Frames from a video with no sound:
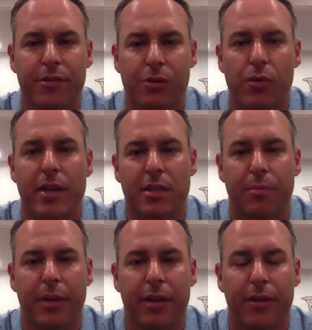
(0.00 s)
a
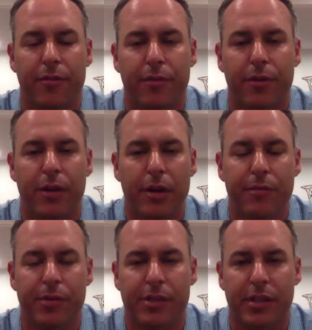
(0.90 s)
recipe here for
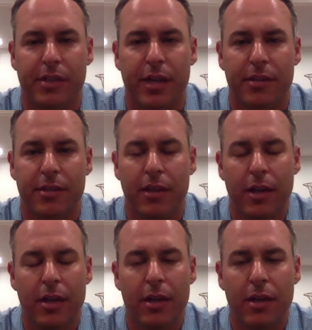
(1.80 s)
success.
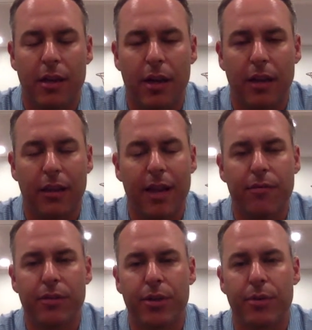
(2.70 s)

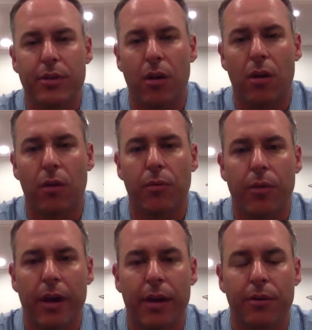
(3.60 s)
Level two is all
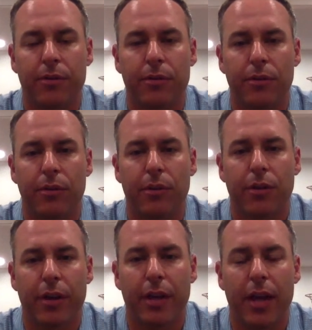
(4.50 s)
around
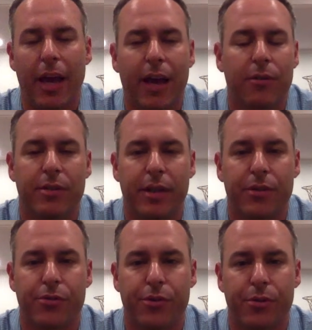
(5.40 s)
learning how to
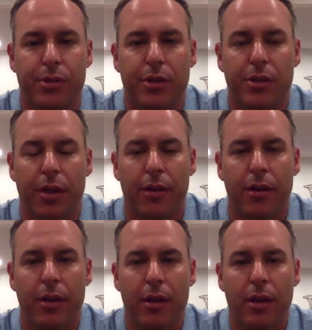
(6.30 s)
introduce each
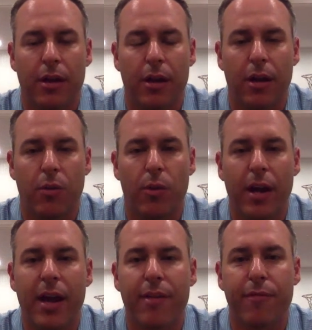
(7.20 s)
other. What
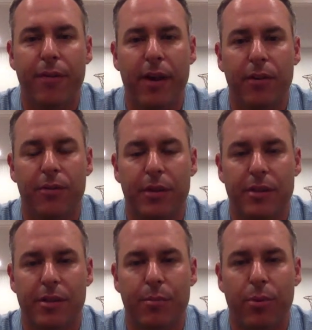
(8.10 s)
I have found
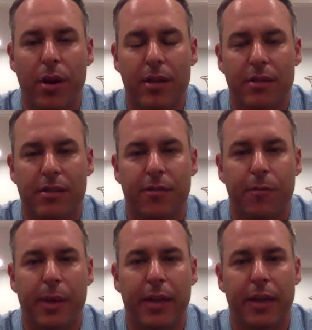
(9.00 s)
is the process of
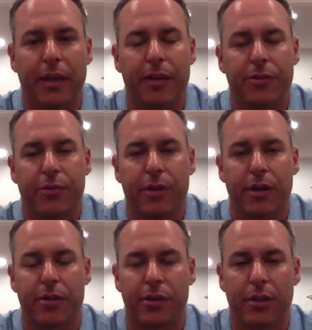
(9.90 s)
making an
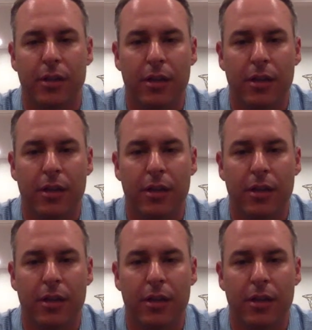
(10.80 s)
introduction